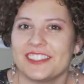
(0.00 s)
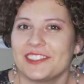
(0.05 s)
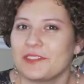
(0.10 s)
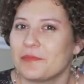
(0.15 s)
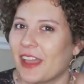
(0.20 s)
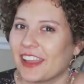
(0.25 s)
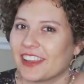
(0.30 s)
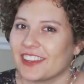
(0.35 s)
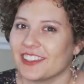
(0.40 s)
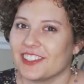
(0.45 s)
it's
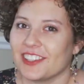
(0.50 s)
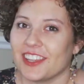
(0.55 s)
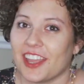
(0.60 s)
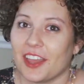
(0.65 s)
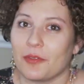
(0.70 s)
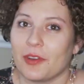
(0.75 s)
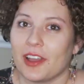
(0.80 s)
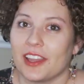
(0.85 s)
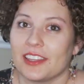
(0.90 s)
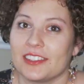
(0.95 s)
BeccaG
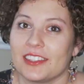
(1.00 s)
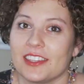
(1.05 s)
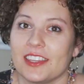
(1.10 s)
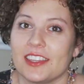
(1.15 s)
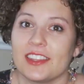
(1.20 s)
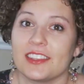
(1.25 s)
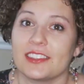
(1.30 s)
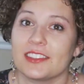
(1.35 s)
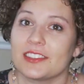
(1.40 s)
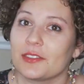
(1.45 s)

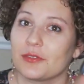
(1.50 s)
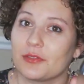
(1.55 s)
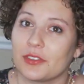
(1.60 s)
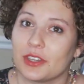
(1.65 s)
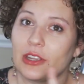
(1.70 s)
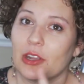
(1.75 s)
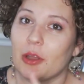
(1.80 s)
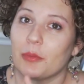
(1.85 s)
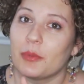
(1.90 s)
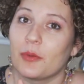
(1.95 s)
NYC. This is a
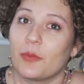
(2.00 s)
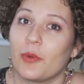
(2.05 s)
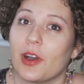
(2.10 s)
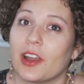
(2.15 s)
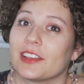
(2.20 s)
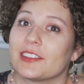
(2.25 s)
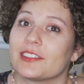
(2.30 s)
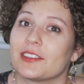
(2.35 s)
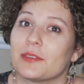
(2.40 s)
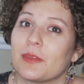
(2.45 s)
video I've been
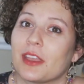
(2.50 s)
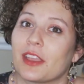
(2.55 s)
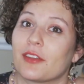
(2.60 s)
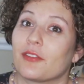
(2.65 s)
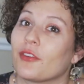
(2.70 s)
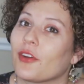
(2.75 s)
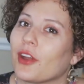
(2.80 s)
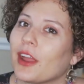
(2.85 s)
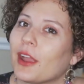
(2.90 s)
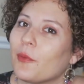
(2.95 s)
wanting to make
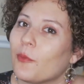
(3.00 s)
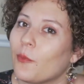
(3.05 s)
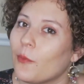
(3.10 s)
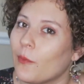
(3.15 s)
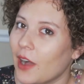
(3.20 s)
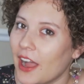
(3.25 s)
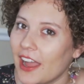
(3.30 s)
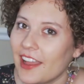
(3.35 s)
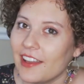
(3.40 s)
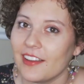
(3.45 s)
for a
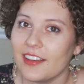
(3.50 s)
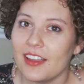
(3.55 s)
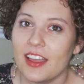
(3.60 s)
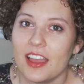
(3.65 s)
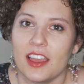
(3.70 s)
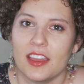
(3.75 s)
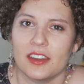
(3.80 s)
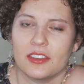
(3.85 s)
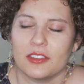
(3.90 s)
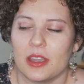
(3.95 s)
while.
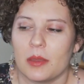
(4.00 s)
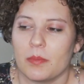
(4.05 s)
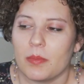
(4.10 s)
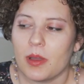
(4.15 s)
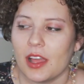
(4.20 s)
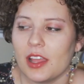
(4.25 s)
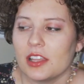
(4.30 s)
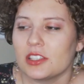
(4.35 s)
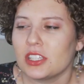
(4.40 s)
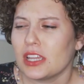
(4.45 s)
Now I
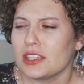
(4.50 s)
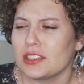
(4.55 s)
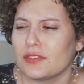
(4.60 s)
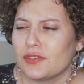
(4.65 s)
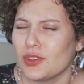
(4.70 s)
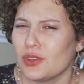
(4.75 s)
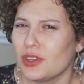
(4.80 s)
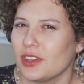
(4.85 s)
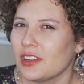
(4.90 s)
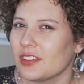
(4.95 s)
apologize if
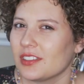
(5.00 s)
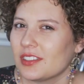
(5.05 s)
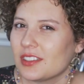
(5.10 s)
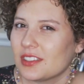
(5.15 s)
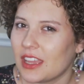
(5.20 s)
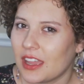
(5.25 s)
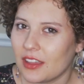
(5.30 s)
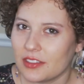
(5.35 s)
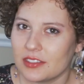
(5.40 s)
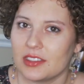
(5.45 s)
you hear
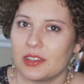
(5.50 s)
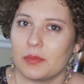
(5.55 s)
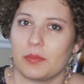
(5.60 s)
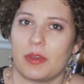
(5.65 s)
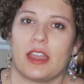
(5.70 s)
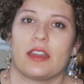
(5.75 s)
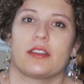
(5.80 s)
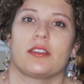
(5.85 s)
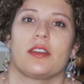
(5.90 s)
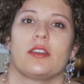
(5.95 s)
sounds in the
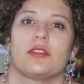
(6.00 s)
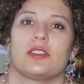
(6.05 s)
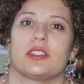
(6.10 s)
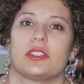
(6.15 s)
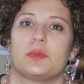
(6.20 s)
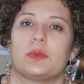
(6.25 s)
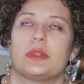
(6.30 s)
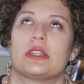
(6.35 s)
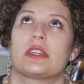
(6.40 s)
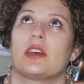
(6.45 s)
background.
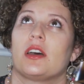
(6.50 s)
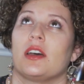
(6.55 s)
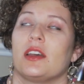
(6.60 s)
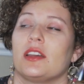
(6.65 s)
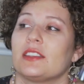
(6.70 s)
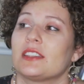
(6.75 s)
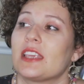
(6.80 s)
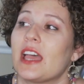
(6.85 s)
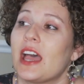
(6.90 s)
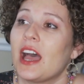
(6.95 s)
It's
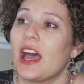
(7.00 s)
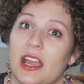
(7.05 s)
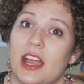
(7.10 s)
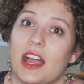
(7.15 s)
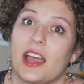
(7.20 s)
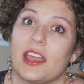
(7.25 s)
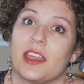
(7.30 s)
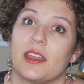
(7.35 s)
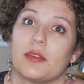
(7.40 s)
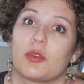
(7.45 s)
because
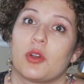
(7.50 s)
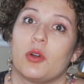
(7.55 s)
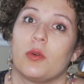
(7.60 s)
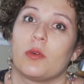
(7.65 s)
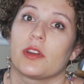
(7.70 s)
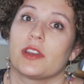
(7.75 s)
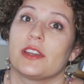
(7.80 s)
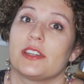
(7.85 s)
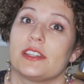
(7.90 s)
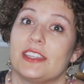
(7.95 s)
I am
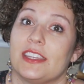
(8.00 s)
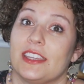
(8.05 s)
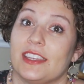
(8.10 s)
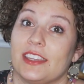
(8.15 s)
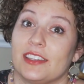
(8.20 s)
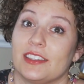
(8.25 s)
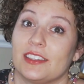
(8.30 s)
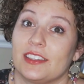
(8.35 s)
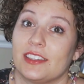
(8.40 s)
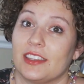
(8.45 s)

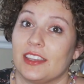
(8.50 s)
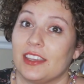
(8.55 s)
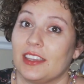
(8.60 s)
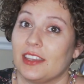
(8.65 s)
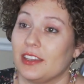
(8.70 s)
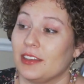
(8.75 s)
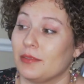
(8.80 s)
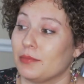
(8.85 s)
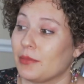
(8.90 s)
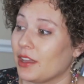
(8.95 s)
quarantined
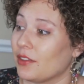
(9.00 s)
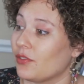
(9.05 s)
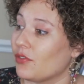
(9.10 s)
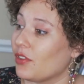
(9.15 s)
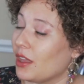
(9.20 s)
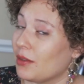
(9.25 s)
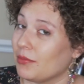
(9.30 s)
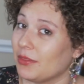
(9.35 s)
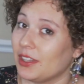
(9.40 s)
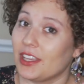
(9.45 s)
in my
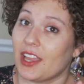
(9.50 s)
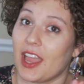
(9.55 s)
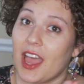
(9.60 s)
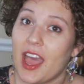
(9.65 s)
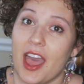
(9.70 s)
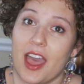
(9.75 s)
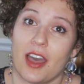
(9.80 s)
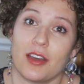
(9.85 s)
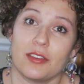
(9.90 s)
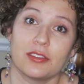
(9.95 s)
family
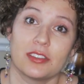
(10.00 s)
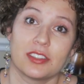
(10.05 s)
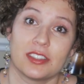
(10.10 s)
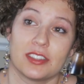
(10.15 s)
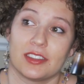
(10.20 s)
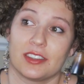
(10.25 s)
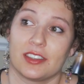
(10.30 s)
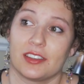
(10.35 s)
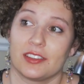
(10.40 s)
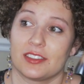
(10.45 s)
house
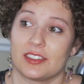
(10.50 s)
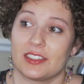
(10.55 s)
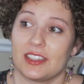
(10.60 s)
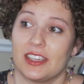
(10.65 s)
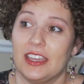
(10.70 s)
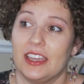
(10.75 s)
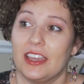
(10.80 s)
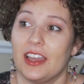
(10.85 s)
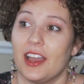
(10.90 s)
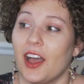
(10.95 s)
and there's
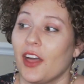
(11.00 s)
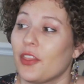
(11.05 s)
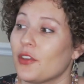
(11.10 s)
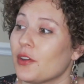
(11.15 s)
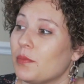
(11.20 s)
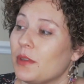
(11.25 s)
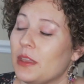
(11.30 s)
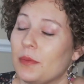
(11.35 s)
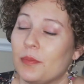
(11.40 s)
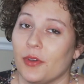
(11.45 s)

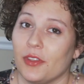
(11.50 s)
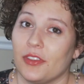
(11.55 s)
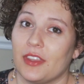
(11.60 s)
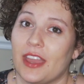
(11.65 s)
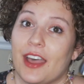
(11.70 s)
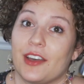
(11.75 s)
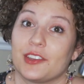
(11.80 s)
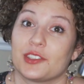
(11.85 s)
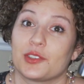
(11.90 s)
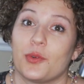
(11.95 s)
other people in the
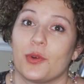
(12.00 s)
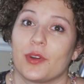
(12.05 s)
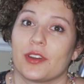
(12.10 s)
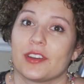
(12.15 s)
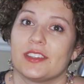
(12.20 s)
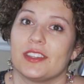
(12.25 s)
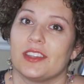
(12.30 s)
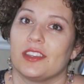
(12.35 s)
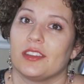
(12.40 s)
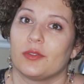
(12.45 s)
house
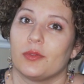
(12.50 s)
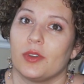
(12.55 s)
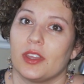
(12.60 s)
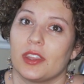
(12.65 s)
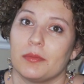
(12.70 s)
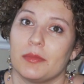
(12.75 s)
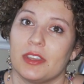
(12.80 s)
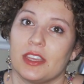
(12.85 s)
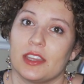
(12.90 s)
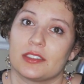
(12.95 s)
quarantined
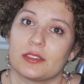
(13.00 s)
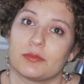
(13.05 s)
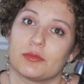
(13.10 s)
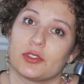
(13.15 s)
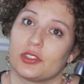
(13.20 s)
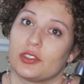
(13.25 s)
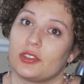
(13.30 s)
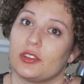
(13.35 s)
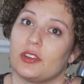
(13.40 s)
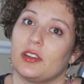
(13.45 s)
with me, as I'm
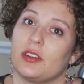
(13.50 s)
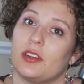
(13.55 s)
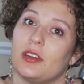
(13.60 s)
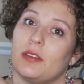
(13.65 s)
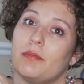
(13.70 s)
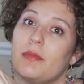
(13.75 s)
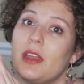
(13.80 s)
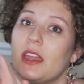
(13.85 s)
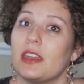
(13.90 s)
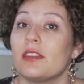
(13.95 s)
sure
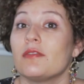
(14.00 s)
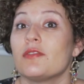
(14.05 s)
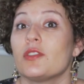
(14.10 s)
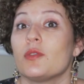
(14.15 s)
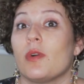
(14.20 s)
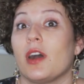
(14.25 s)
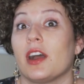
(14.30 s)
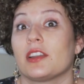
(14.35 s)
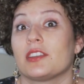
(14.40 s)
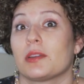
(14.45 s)
many of you
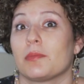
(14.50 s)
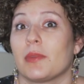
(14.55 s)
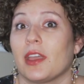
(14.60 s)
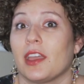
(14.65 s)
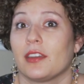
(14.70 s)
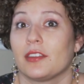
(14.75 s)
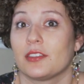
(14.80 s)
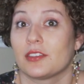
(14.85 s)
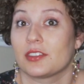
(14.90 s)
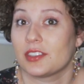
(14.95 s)
watching may
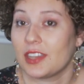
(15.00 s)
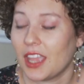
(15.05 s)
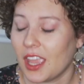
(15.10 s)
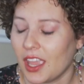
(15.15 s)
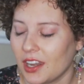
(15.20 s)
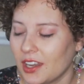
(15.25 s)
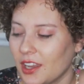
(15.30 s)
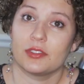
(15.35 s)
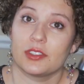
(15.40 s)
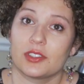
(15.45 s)

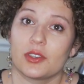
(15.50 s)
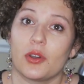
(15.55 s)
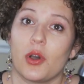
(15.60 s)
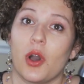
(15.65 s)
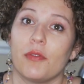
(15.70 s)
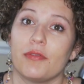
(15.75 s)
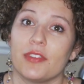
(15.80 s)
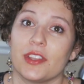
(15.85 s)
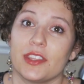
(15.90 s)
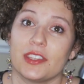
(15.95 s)
understand. So
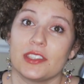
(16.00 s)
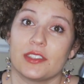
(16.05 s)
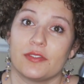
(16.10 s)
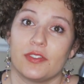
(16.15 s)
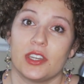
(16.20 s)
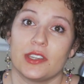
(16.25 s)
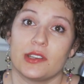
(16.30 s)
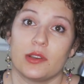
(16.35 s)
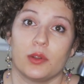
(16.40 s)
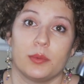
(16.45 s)
hopefully this
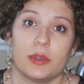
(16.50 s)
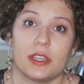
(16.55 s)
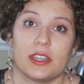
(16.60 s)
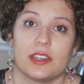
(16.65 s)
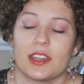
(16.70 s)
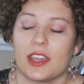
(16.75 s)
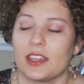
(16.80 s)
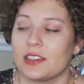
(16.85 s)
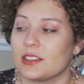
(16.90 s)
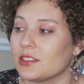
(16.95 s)
video will be a
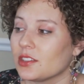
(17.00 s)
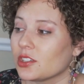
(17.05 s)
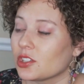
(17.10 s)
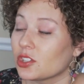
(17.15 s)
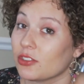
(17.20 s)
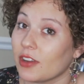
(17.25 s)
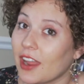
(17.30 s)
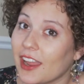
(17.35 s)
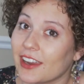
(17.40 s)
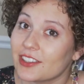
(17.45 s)
nice
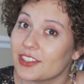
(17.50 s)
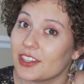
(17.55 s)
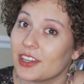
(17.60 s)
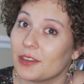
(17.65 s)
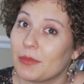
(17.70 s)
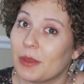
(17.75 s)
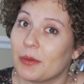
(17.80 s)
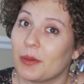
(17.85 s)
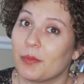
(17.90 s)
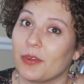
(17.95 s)

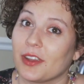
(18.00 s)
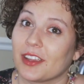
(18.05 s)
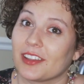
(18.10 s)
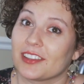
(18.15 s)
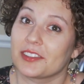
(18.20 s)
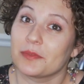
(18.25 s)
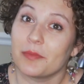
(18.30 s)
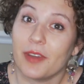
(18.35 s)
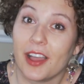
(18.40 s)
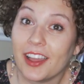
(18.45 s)
distraction, maybe bring a
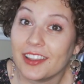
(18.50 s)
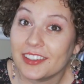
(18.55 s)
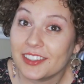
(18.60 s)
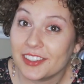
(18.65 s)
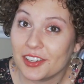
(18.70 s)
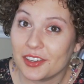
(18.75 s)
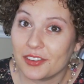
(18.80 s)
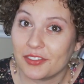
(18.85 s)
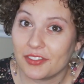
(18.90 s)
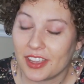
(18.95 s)
smile to
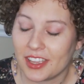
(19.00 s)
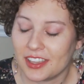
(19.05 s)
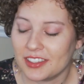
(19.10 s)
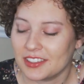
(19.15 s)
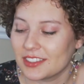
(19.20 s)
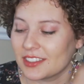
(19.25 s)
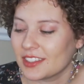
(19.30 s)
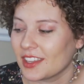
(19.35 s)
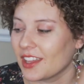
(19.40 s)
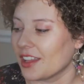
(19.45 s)
your
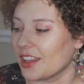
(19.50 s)
face.